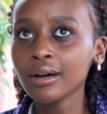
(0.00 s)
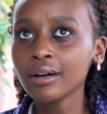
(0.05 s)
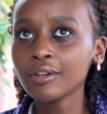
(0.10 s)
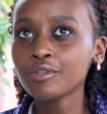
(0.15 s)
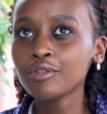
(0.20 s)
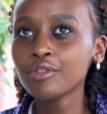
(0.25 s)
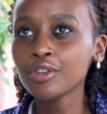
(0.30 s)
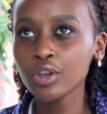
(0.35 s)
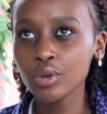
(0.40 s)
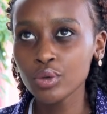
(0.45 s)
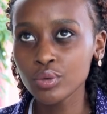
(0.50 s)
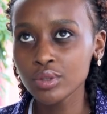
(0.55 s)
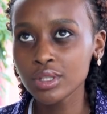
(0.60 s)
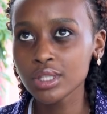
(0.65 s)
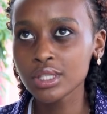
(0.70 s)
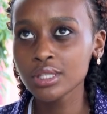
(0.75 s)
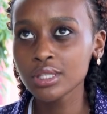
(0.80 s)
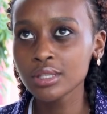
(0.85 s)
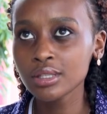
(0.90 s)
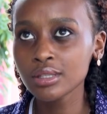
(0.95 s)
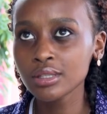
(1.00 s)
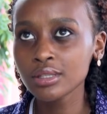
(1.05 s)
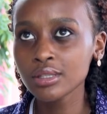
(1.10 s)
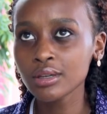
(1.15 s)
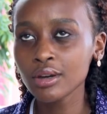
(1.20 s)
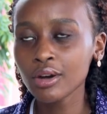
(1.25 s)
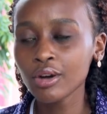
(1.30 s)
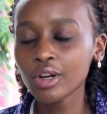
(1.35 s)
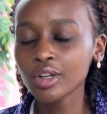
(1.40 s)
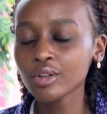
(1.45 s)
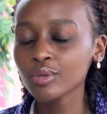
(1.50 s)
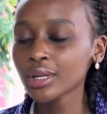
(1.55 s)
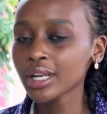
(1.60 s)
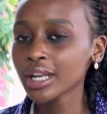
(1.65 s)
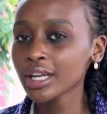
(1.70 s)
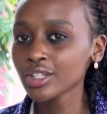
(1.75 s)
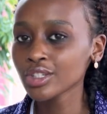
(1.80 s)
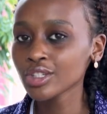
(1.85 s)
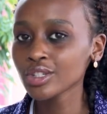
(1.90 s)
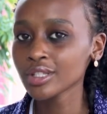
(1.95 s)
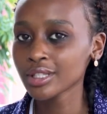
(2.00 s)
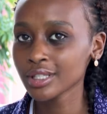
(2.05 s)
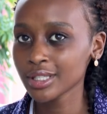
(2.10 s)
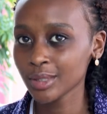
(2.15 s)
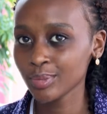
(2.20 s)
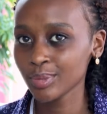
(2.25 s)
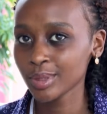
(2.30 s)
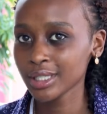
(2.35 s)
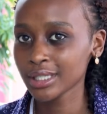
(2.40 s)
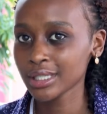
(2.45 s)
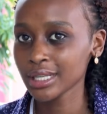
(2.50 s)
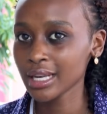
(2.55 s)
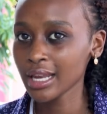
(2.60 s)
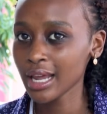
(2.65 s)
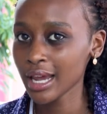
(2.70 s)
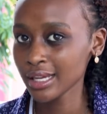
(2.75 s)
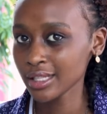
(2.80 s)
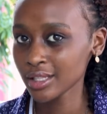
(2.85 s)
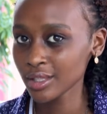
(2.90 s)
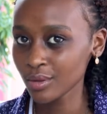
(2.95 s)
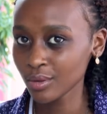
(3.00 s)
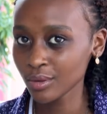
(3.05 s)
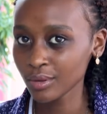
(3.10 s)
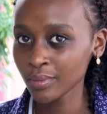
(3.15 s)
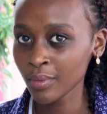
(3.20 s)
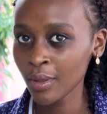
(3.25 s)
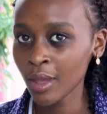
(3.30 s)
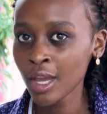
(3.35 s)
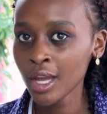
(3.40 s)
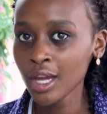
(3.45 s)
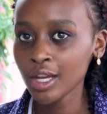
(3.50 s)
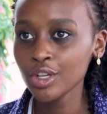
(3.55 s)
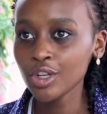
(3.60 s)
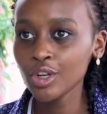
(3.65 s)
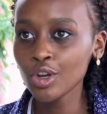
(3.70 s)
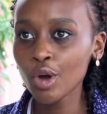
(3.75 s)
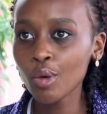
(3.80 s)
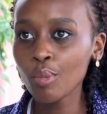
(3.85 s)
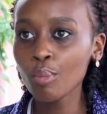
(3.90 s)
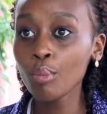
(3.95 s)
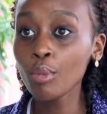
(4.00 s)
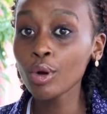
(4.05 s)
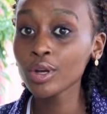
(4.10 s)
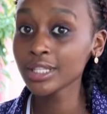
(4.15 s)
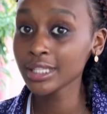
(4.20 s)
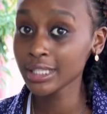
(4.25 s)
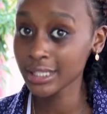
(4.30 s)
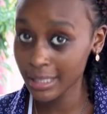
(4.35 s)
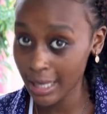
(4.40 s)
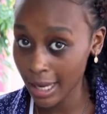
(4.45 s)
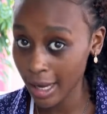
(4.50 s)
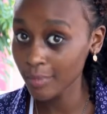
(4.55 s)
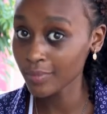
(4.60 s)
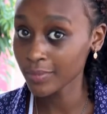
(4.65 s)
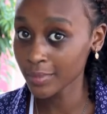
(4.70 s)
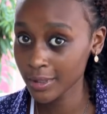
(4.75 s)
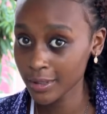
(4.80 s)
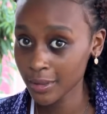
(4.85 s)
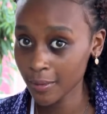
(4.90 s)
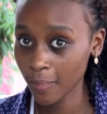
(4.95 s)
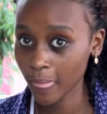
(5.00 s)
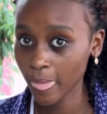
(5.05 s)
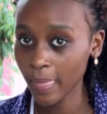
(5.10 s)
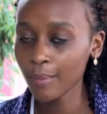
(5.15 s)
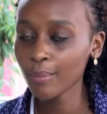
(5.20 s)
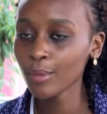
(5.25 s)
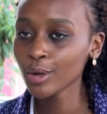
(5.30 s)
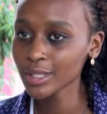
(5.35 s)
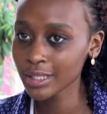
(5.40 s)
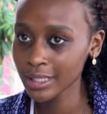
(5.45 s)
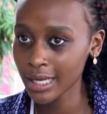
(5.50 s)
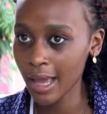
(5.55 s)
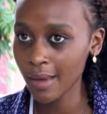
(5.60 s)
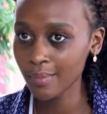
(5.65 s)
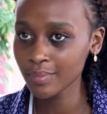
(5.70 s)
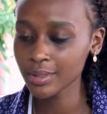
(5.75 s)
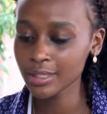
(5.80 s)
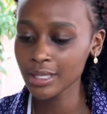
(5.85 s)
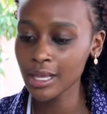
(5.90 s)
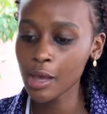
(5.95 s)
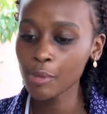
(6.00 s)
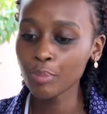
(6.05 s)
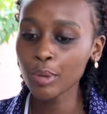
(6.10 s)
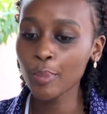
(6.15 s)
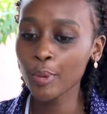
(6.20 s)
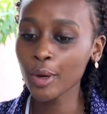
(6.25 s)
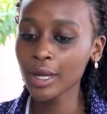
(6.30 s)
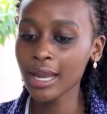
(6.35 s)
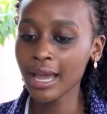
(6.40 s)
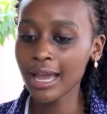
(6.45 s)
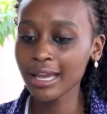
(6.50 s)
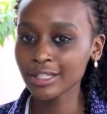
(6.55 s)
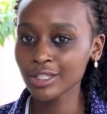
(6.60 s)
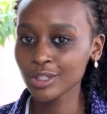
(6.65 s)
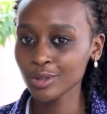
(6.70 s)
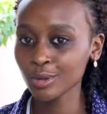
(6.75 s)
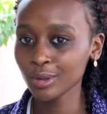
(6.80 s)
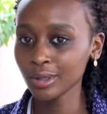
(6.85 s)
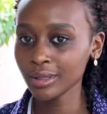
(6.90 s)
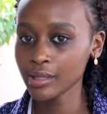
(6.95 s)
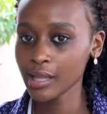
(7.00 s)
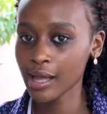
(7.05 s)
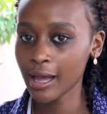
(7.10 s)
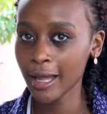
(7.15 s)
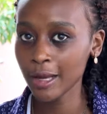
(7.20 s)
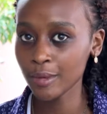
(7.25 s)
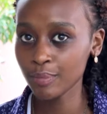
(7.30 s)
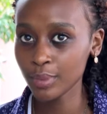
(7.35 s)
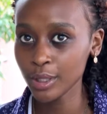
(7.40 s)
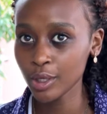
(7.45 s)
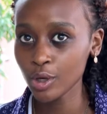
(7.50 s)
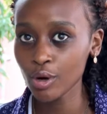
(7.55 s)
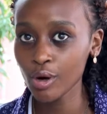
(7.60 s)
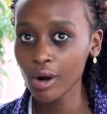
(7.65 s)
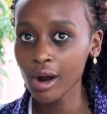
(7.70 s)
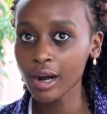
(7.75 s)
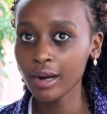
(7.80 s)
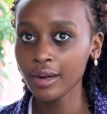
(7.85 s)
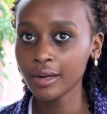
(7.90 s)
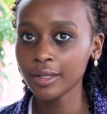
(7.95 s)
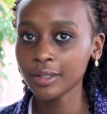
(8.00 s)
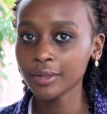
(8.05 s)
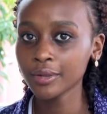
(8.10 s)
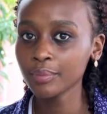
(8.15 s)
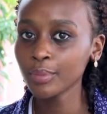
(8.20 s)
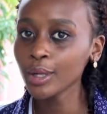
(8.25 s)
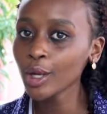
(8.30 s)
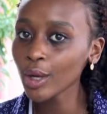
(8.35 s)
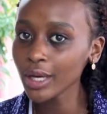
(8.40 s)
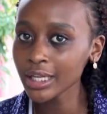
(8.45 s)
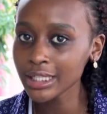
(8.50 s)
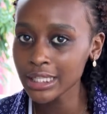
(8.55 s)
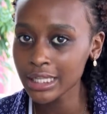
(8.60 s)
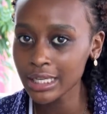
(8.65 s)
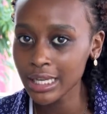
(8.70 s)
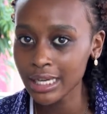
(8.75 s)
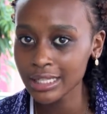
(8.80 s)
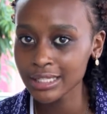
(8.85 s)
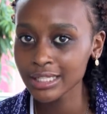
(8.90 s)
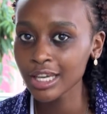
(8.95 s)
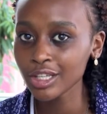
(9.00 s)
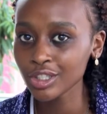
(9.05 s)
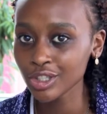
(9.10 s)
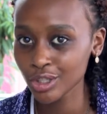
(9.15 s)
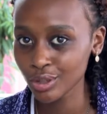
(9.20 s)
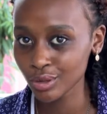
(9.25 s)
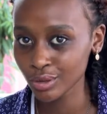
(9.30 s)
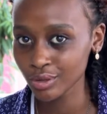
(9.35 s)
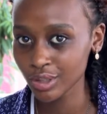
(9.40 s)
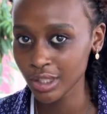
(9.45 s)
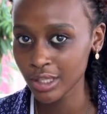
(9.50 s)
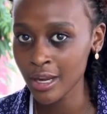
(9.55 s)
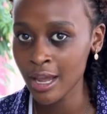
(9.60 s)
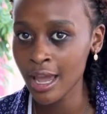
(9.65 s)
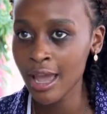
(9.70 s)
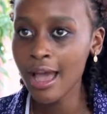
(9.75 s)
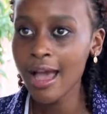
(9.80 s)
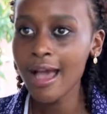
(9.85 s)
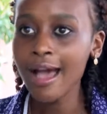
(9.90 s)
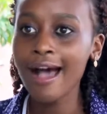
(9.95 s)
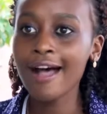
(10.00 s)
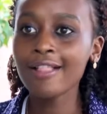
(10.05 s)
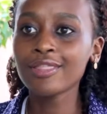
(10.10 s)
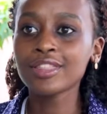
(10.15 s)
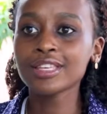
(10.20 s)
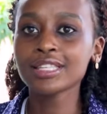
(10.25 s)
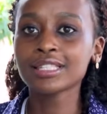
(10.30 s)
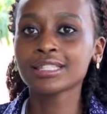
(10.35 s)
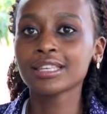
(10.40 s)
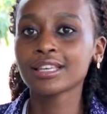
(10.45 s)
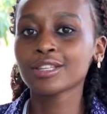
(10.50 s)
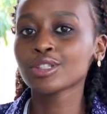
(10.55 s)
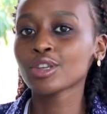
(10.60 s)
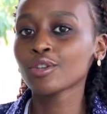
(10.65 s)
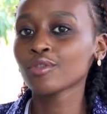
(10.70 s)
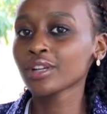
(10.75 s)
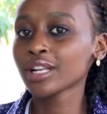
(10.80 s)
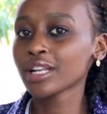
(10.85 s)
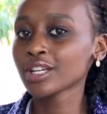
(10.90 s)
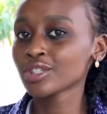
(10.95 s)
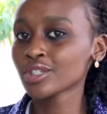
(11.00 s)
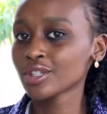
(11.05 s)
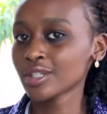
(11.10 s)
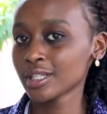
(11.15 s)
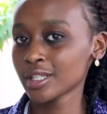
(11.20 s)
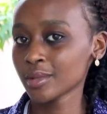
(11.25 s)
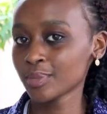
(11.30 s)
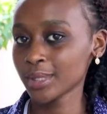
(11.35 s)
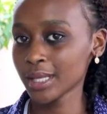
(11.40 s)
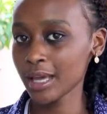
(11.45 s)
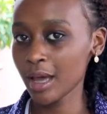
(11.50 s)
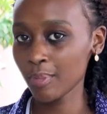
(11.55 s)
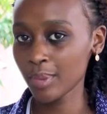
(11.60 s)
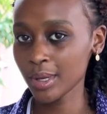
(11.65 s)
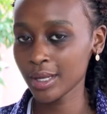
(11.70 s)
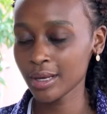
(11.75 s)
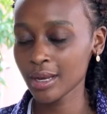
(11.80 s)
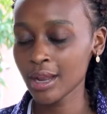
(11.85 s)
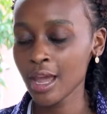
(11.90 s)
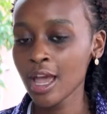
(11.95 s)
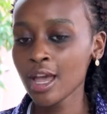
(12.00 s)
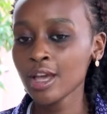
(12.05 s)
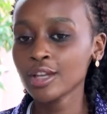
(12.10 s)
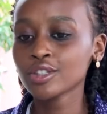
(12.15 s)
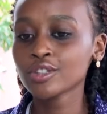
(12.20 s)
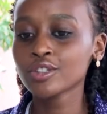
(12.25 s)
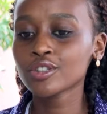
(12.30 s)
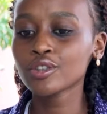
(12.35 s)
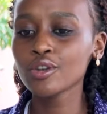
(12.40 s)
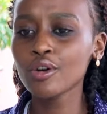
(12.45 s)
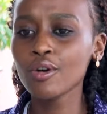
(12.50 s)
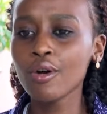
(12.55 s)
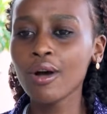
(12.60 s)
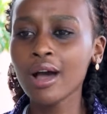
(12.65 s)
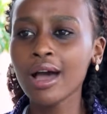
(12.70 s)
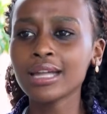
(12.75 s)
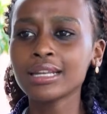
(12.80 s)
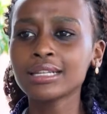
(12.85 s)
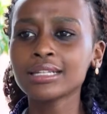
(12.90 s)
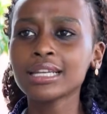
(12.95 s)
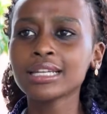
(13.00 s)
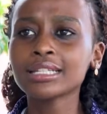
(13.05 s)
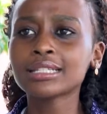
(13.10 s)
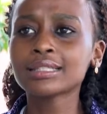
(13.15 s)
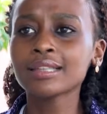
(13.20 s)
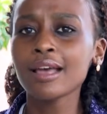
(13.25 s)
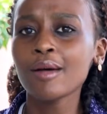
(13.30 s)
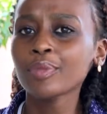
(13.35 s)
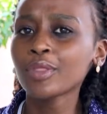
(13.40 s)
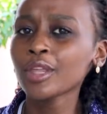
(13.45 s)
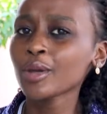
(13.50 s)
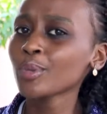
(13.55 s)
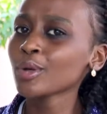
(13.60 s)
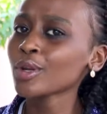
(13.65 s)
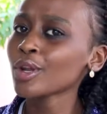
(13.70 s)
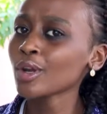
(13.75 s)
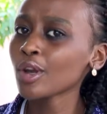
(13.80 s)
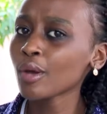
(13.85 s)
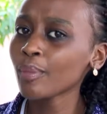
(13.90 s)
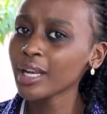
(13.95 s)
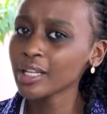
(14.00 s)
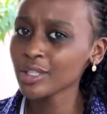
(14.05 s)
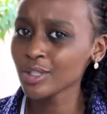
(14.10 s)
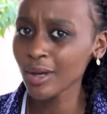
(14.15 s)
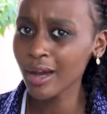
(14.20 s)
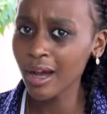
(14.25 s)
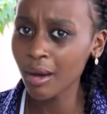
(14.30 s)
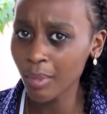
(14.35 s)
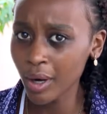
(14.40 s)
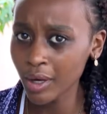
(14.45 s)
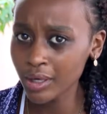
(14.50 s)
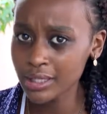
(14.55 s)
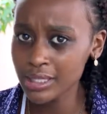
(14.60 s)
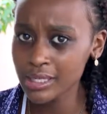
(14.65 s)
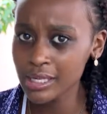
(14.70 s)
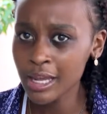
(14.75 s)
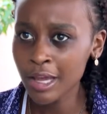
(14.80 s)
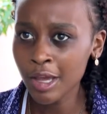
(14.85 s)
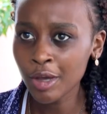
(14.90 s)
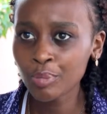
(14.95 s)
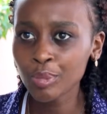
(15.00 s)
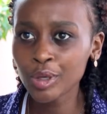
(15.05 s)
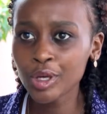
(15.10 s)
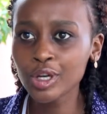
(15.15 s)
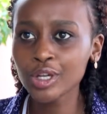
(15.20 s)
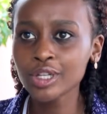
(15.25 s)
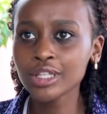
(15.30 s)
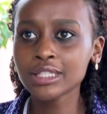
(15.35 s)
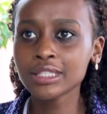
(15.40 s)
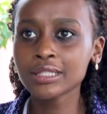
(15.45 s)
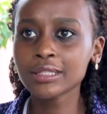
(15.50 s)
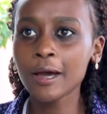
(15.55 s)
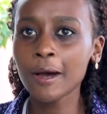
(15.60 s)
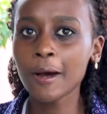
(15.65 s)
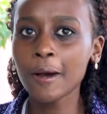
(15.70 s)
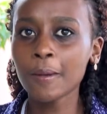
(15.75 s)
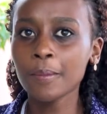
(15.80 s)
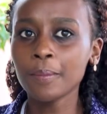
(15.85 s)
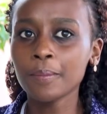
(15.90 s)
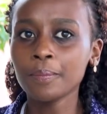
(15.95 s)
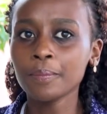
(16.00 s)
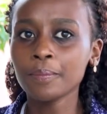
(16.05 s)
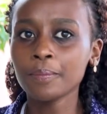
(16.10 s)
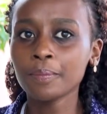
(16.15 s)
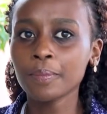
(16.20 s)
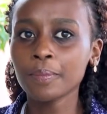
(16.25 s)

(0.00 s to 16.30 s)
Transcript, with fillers: views on relationships in high school. You know, most times, most times, people in high school and below are below 18 years, they are children. And these things of relationships happen. So, and it's something we don't normally talk about because um,